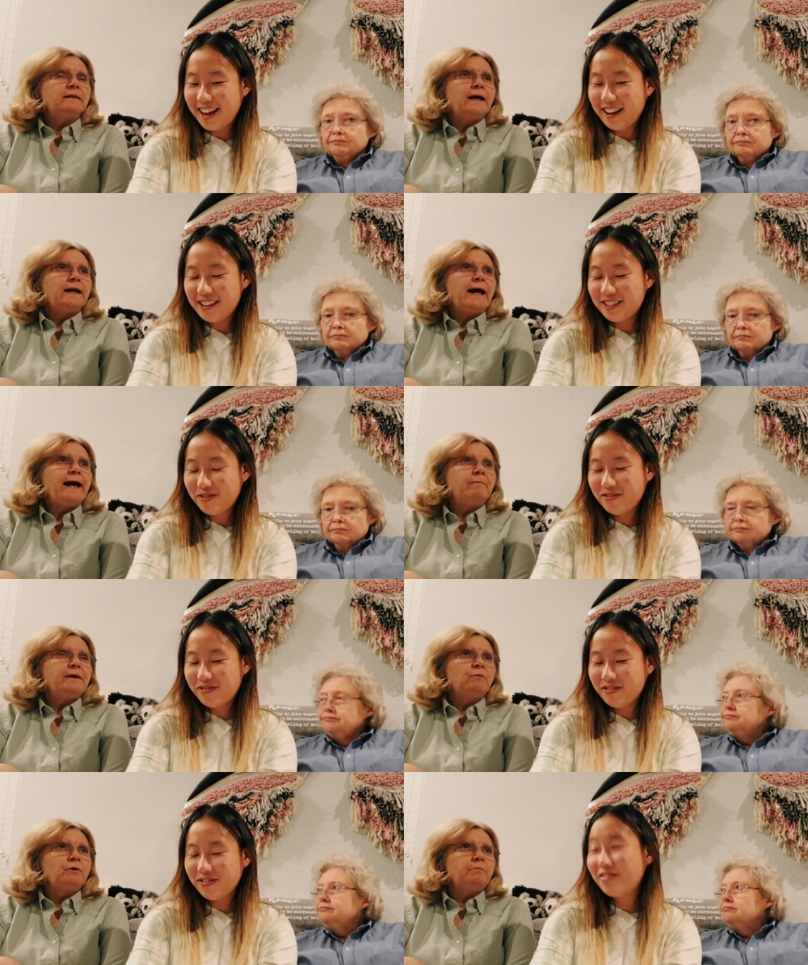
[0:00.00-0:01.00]
Speaker 1: yeah. that
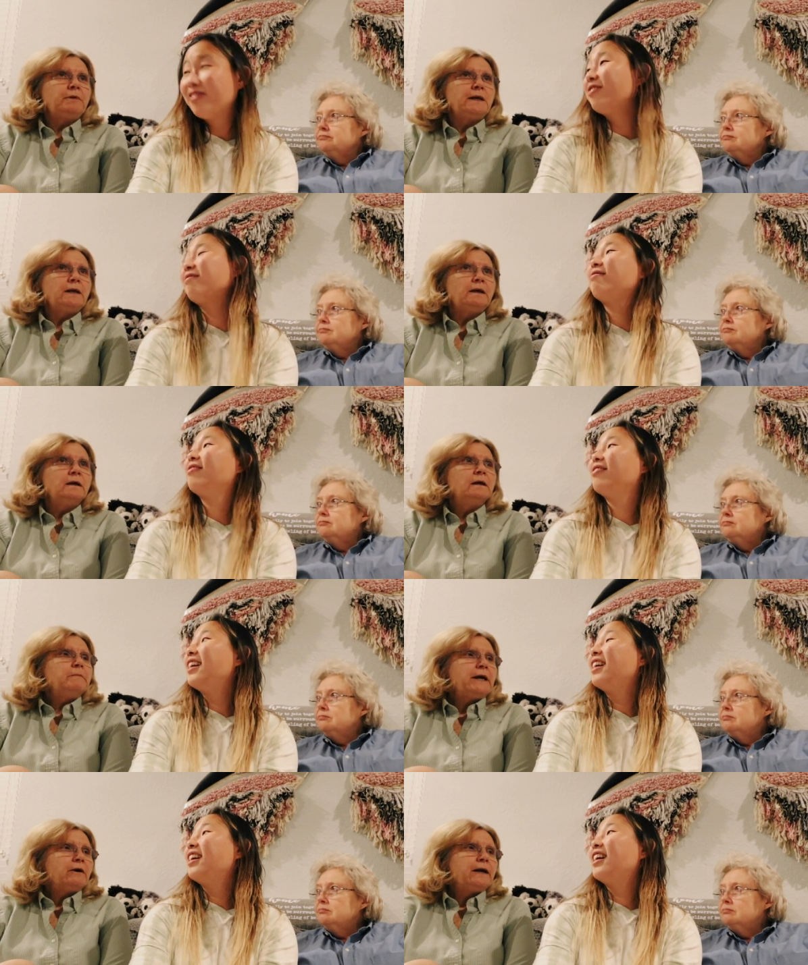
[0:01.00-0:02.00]
happy would be
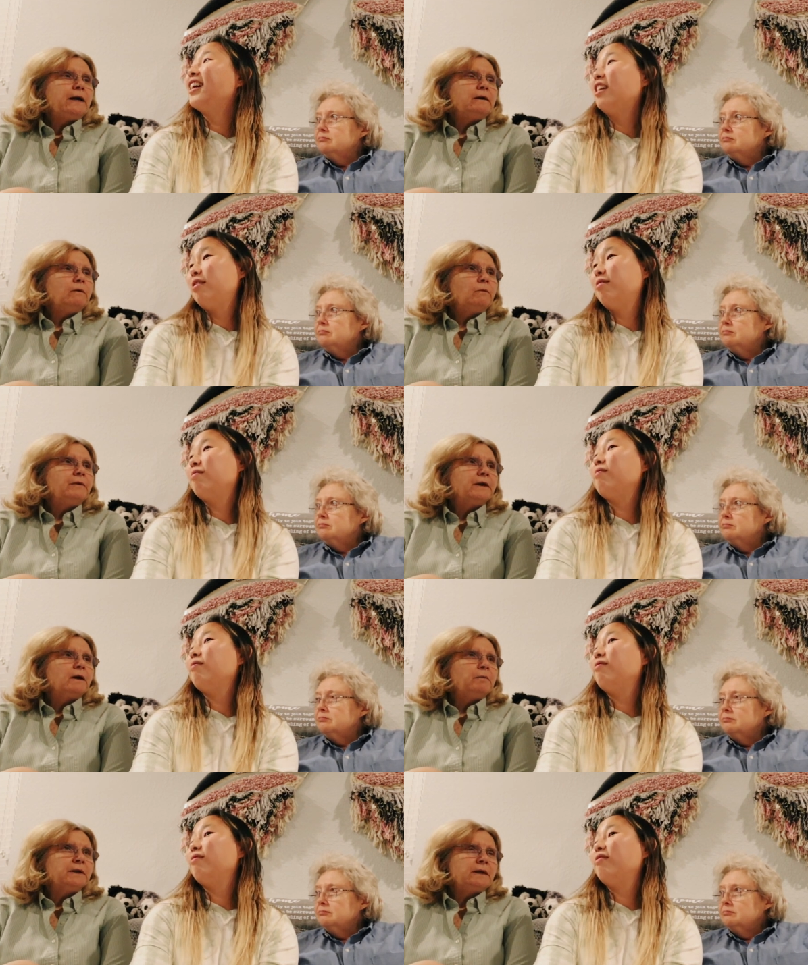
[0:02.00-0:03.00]
married with a
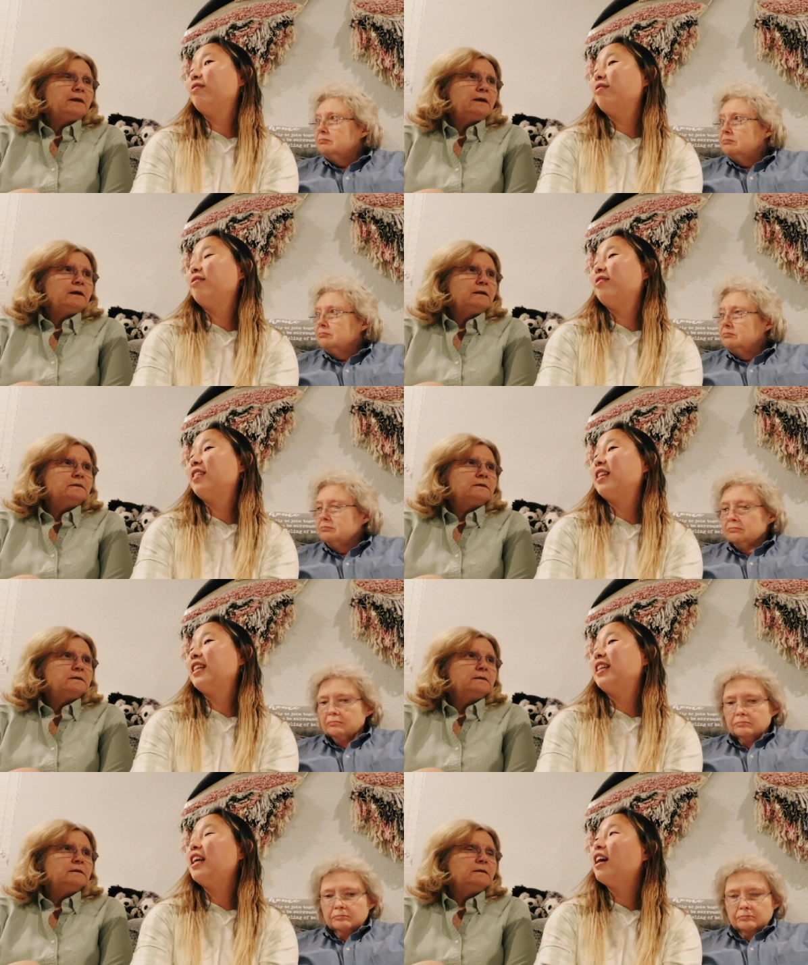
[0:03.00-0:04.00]
couple of kids,
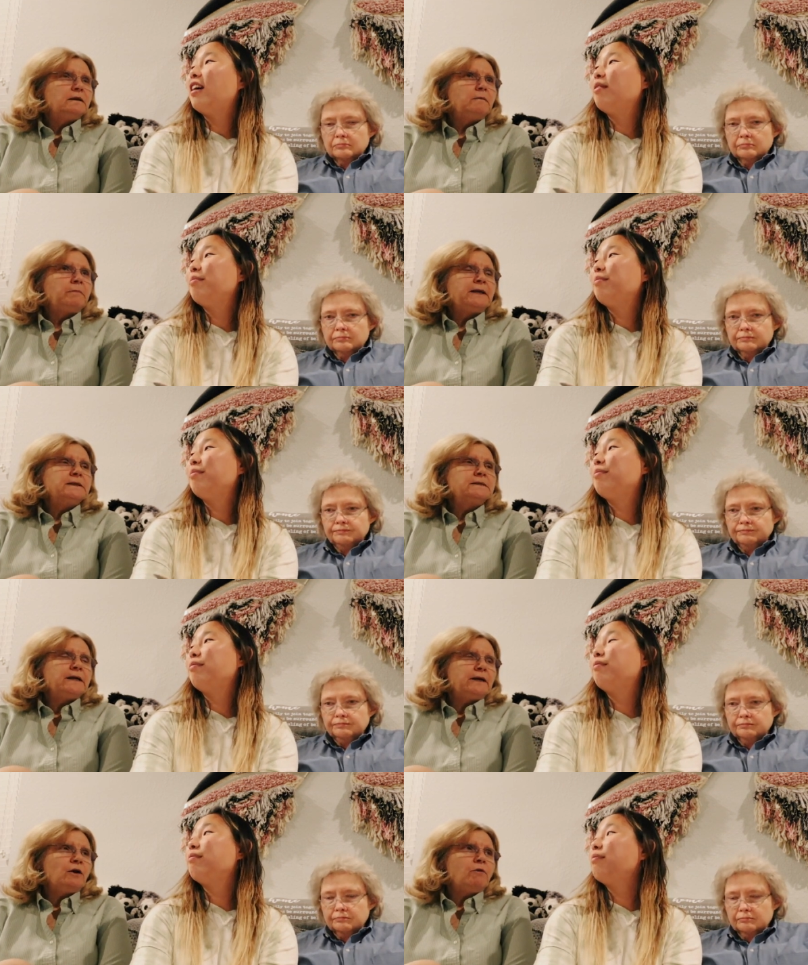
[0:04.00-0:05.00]
yeah. being a
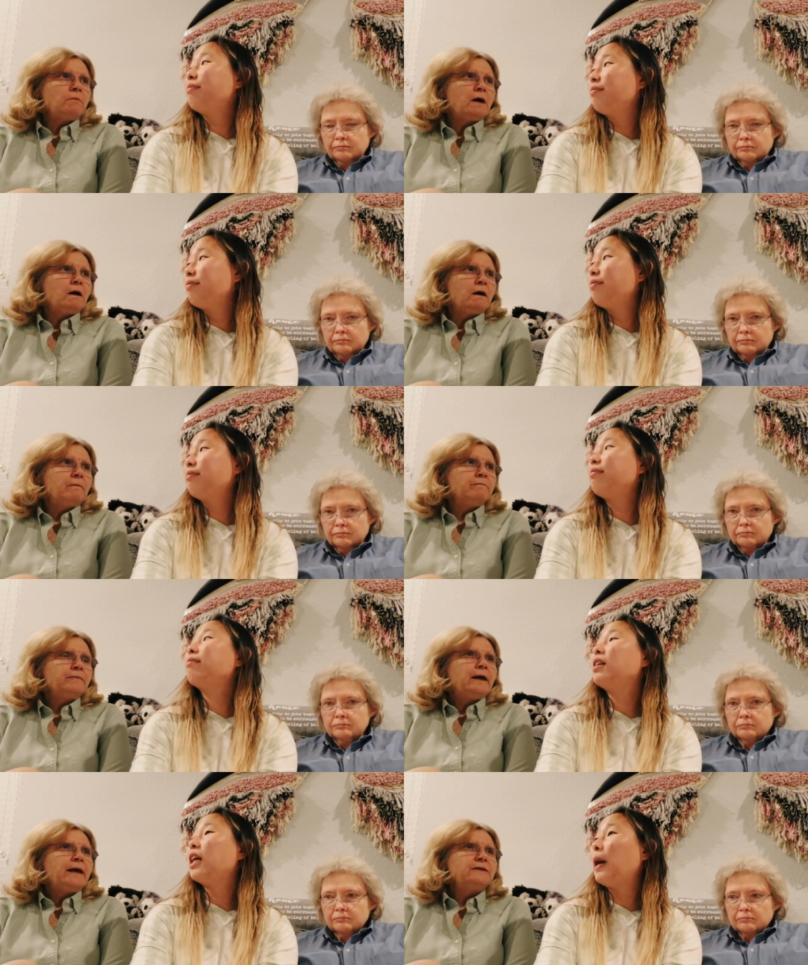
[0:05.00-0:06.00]
stay-at-home mom,
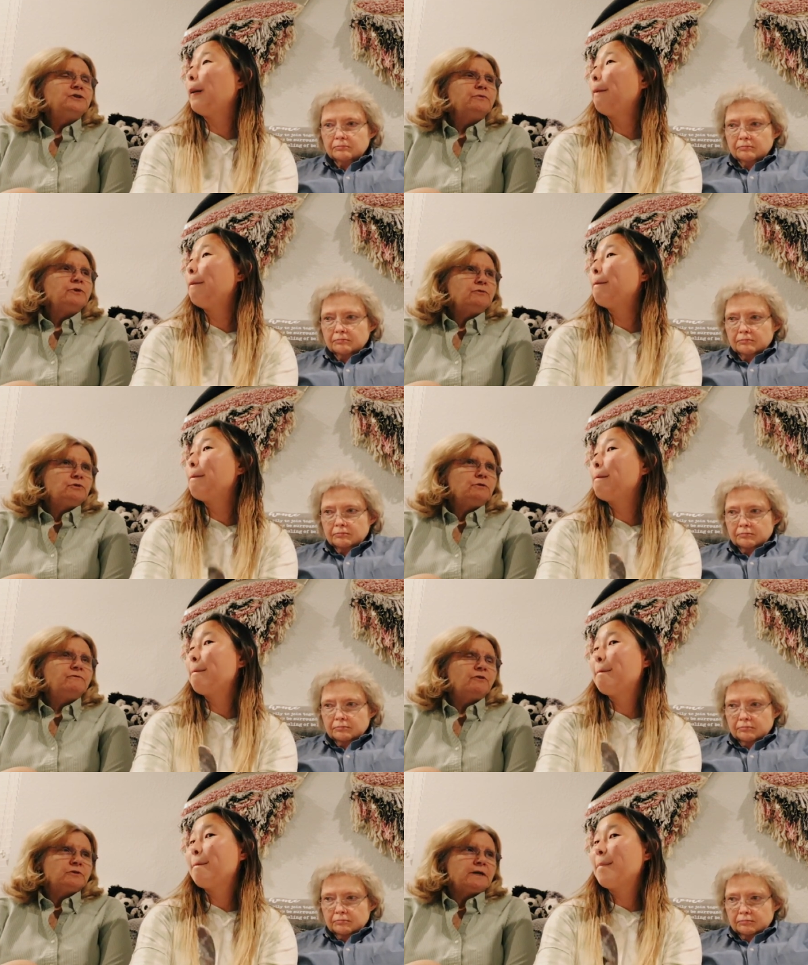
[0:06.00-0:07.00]
Speaker 2: yeah. and doing YouTube
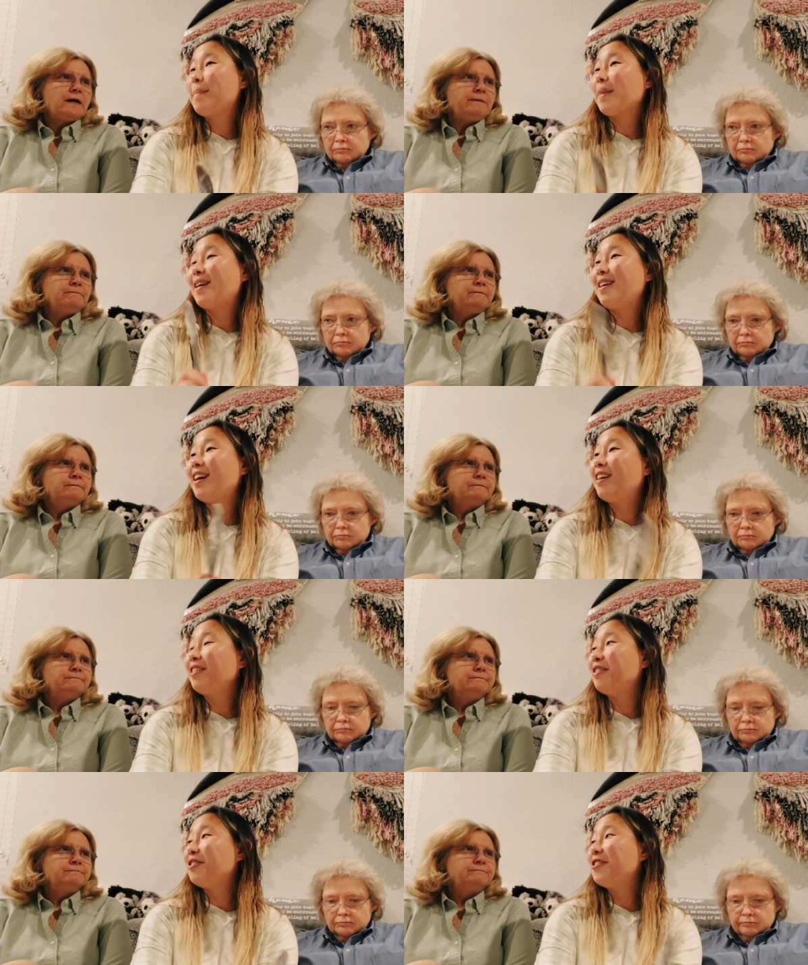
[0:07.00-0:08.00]
full-time. Yeah, I would
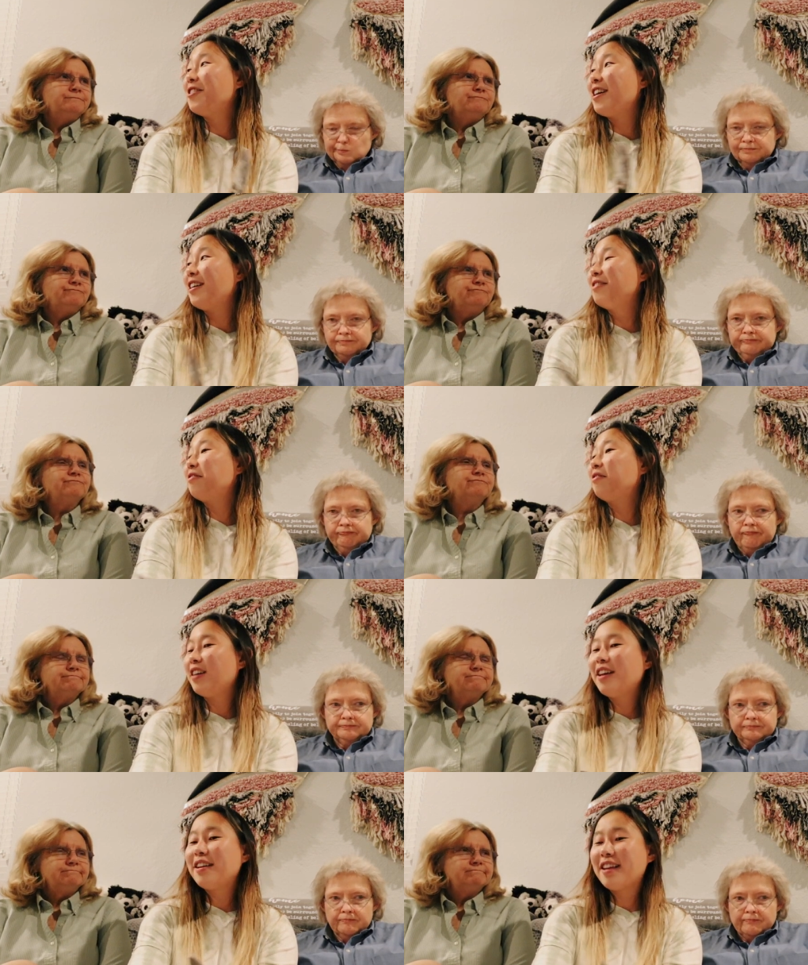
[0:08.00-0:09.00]
love to do that.
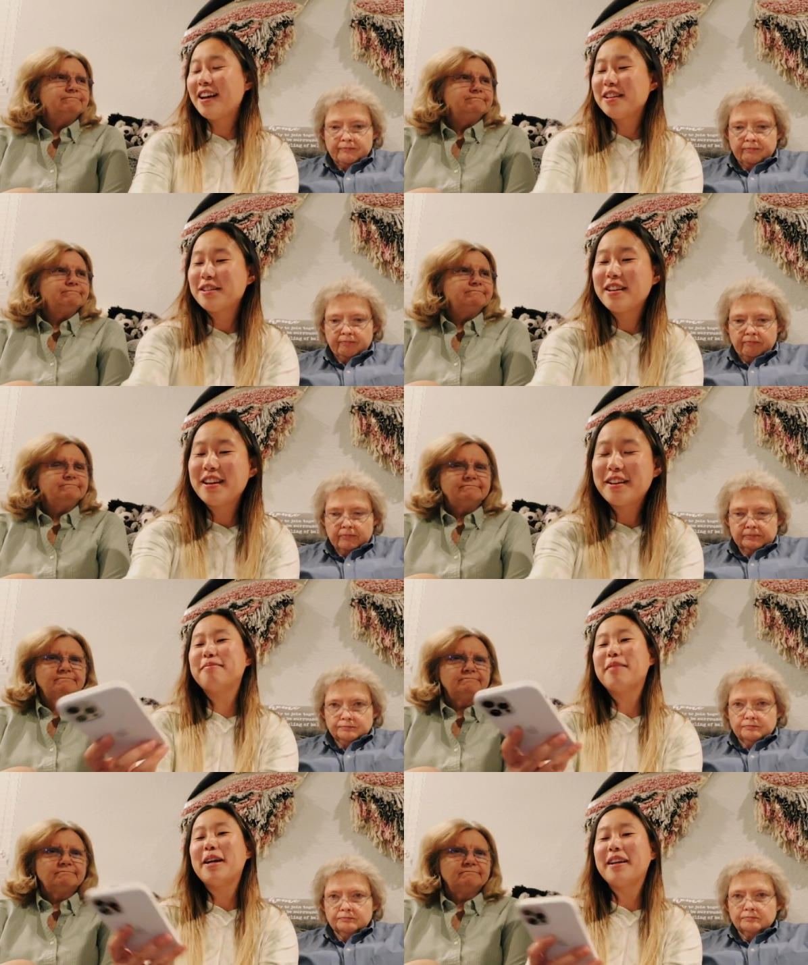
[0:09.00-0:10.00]
I think that is like
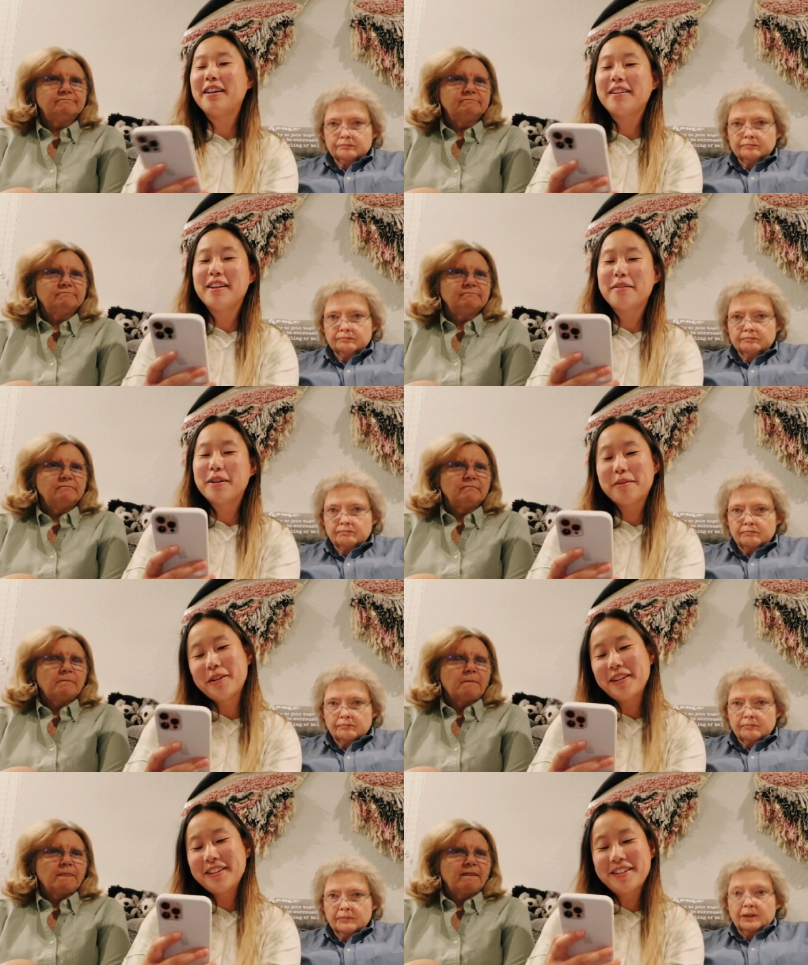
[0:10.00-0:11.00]
my, like what I
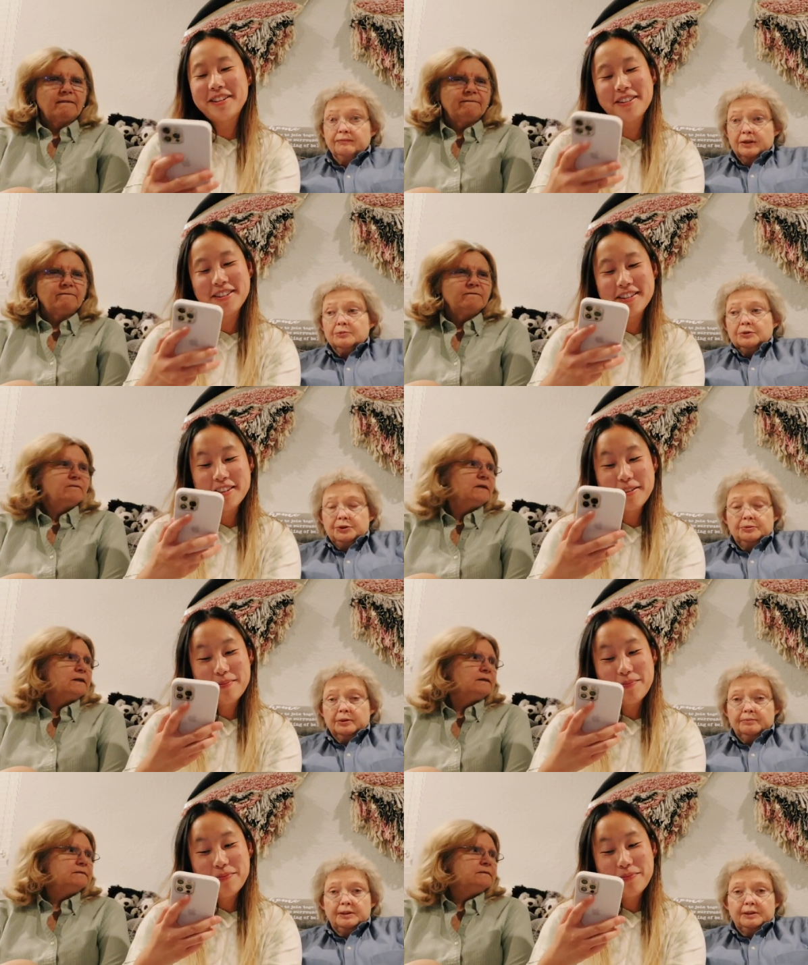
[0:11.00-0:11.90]
want. If that's what you want